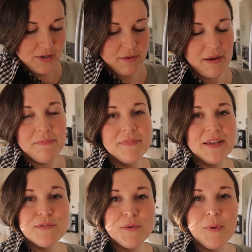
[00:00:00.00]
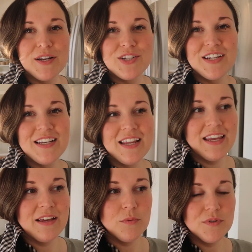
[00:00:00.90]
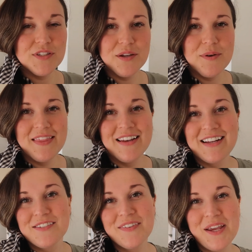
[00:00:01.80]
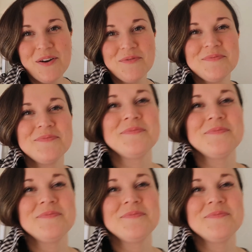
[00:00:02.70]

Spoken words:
So anyway, thanks for watching, and we'll see you in the next video.